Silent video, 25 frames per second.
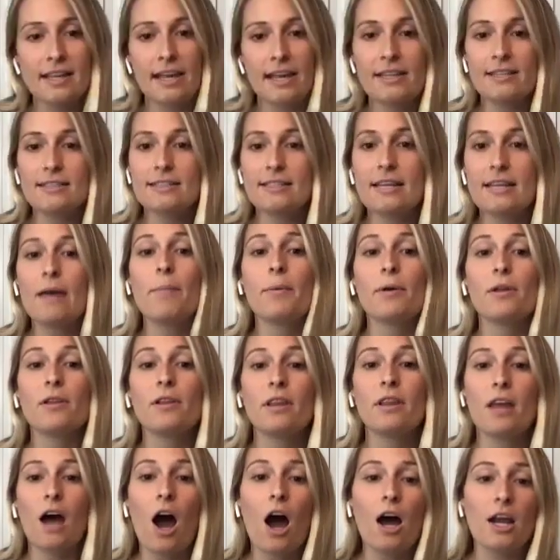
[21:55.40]
that it's
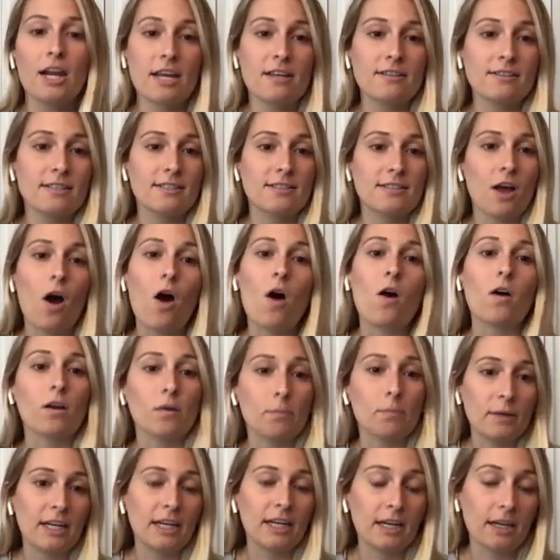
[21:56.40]
typically the audience is all
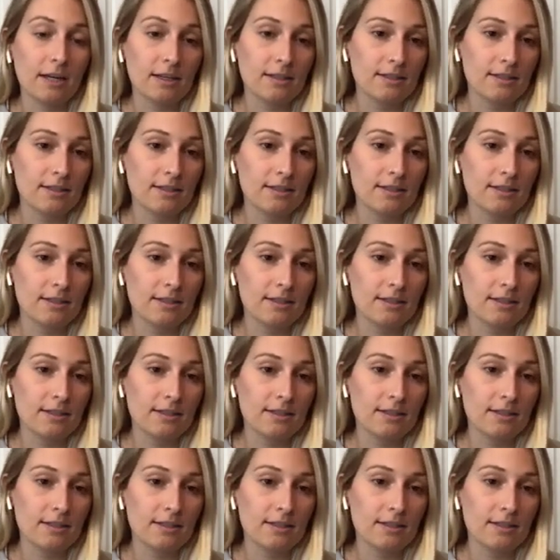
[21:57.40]
comedians.